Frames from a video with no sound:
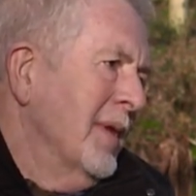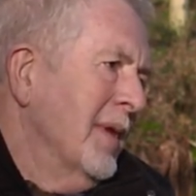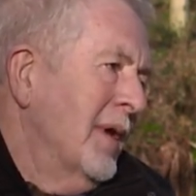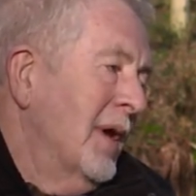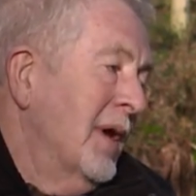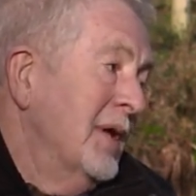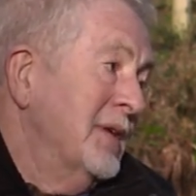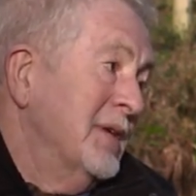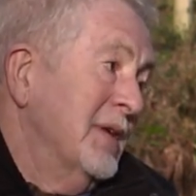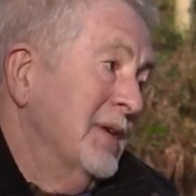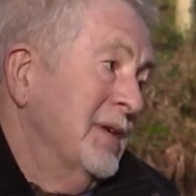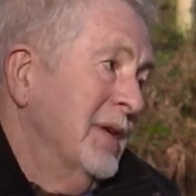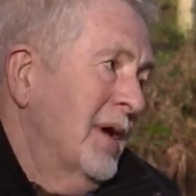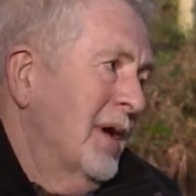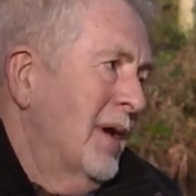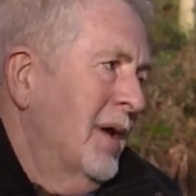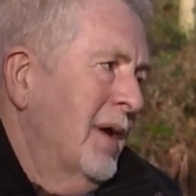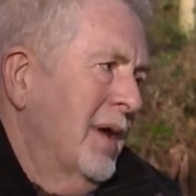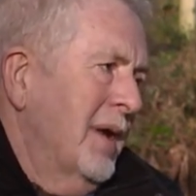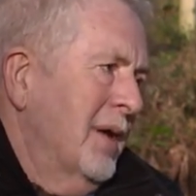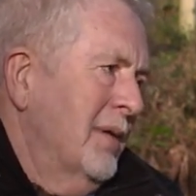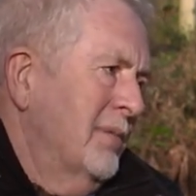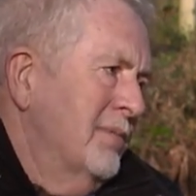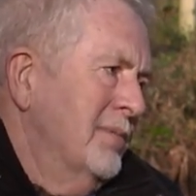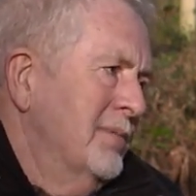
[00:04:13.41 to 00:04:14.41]
I said,
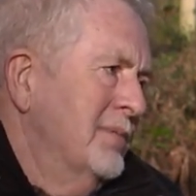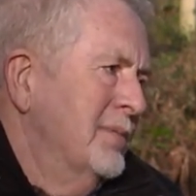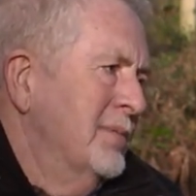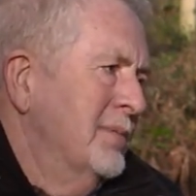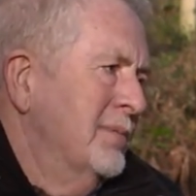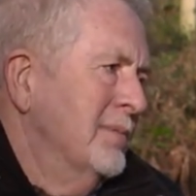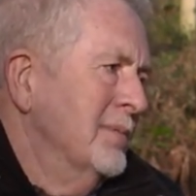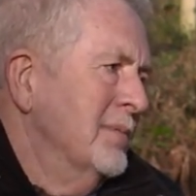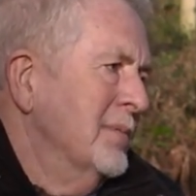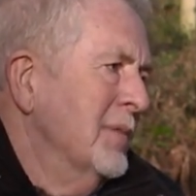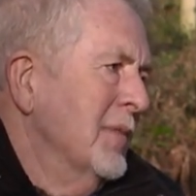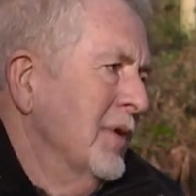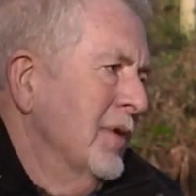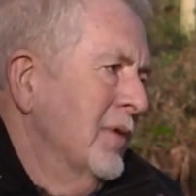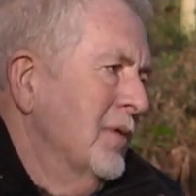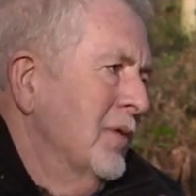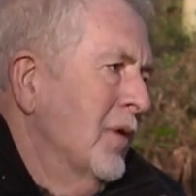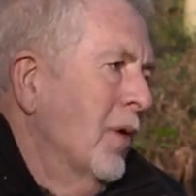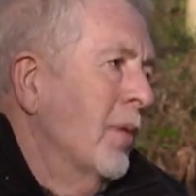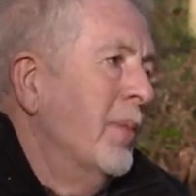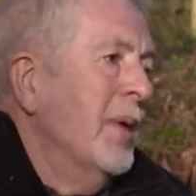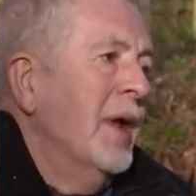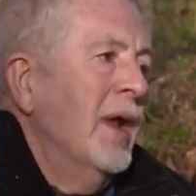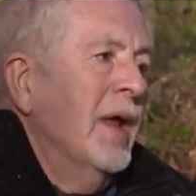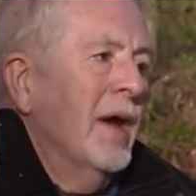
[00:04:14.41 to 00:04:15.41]
"Aye,
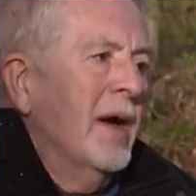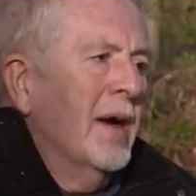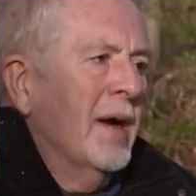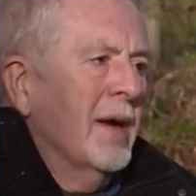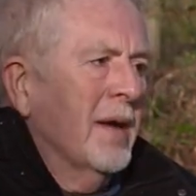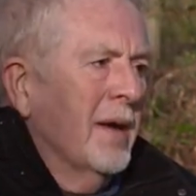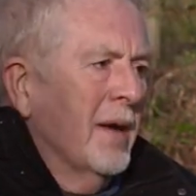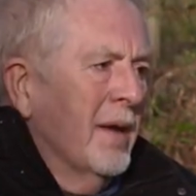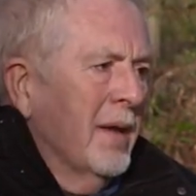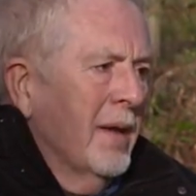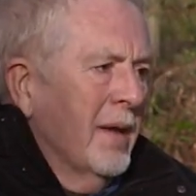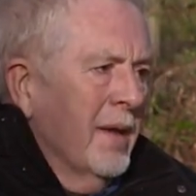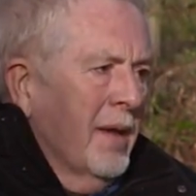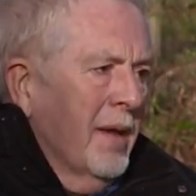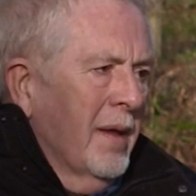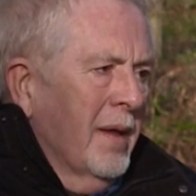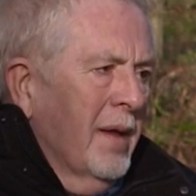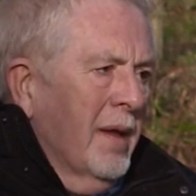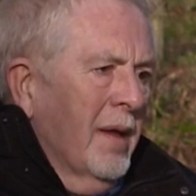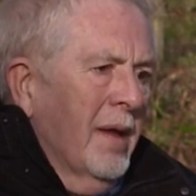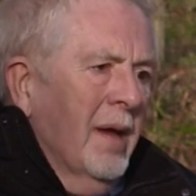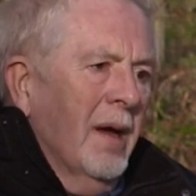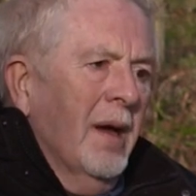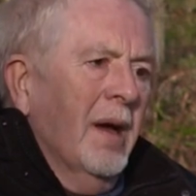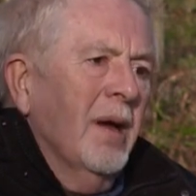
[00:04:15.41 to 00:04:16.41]
no be long.
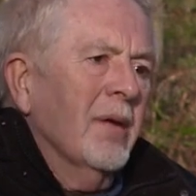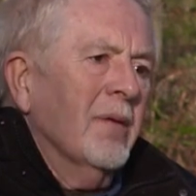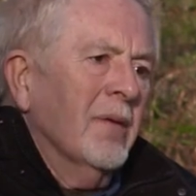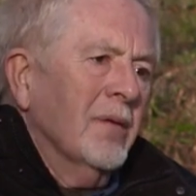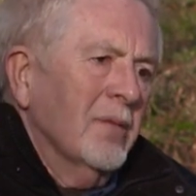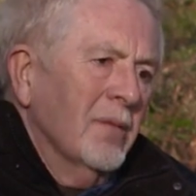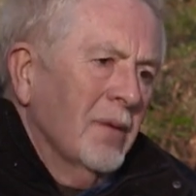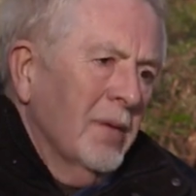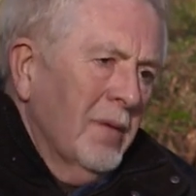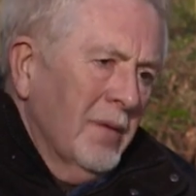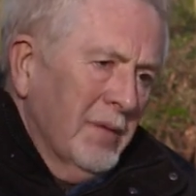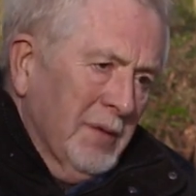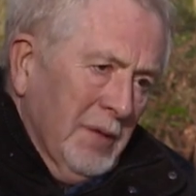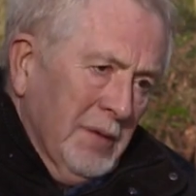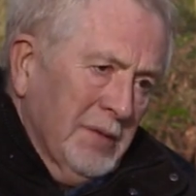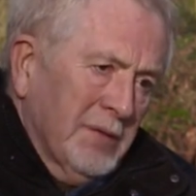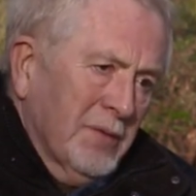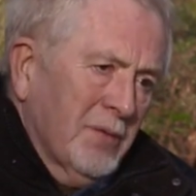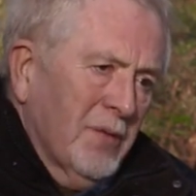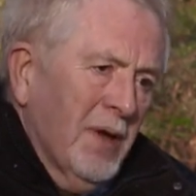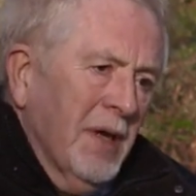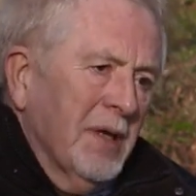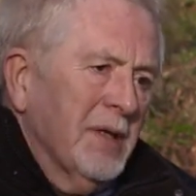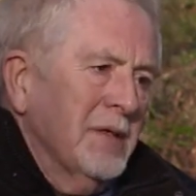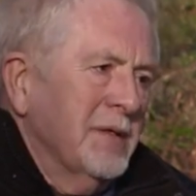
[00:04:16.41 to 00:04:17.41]
I'll go on as
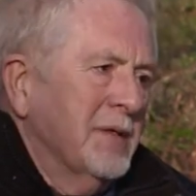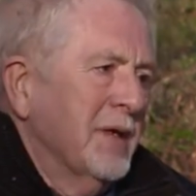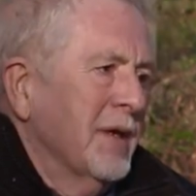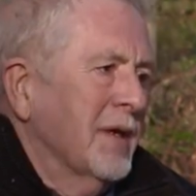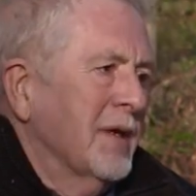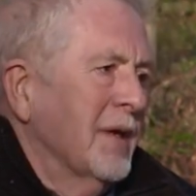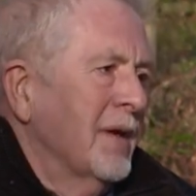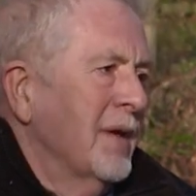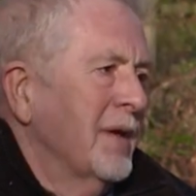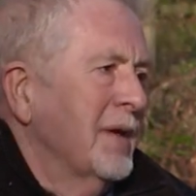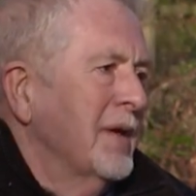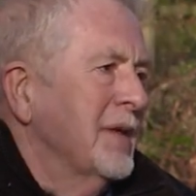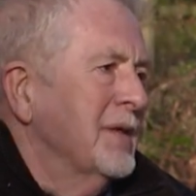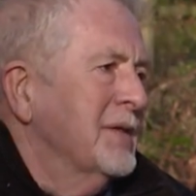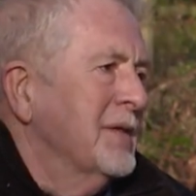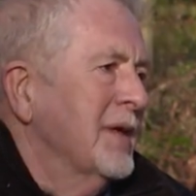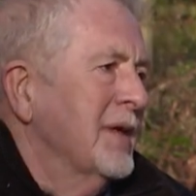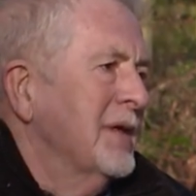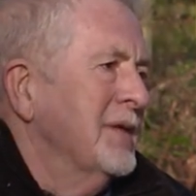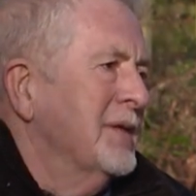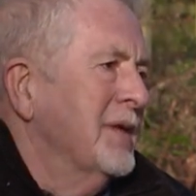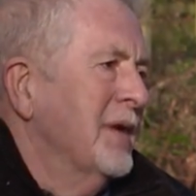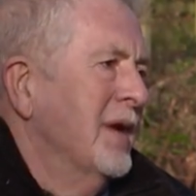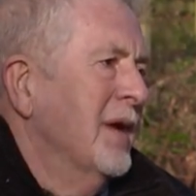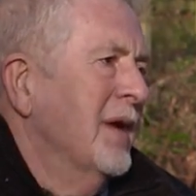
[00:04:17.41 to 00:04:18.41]
quick as you can." He
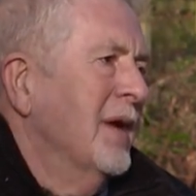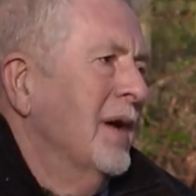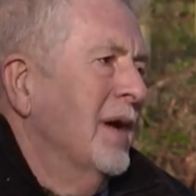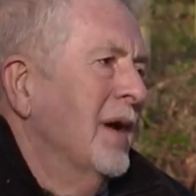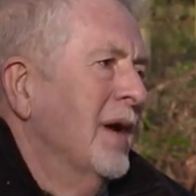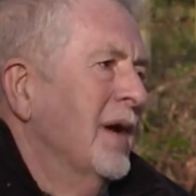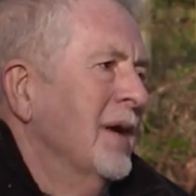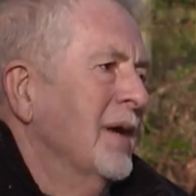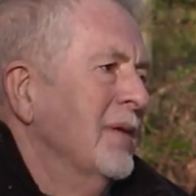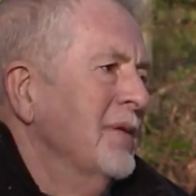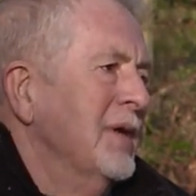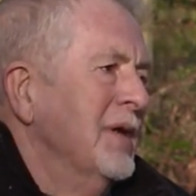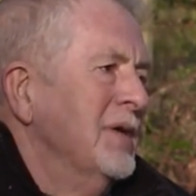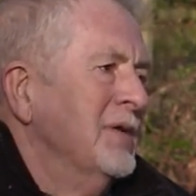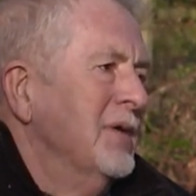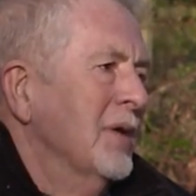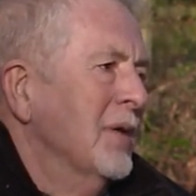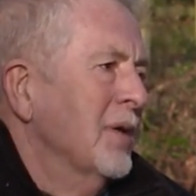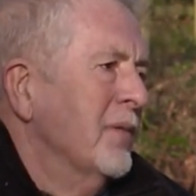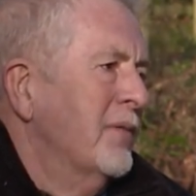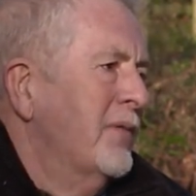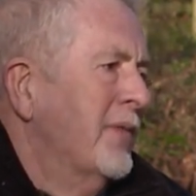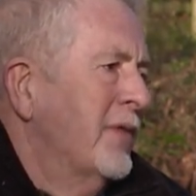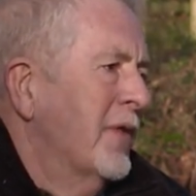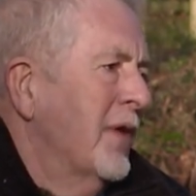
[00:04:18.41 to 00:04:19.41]
says, "I have a wee
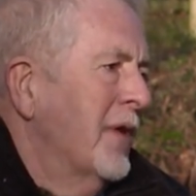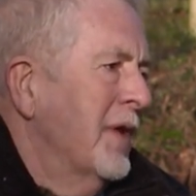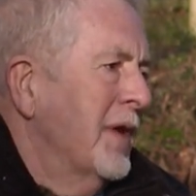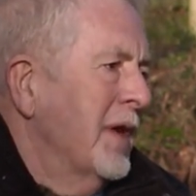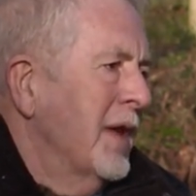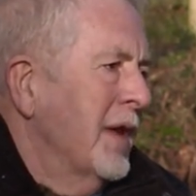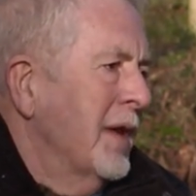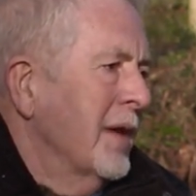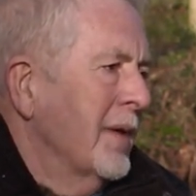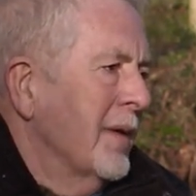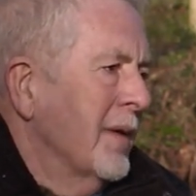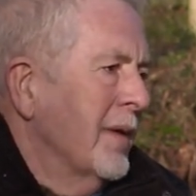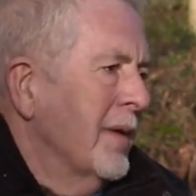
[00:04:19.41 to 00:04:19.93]
job for you."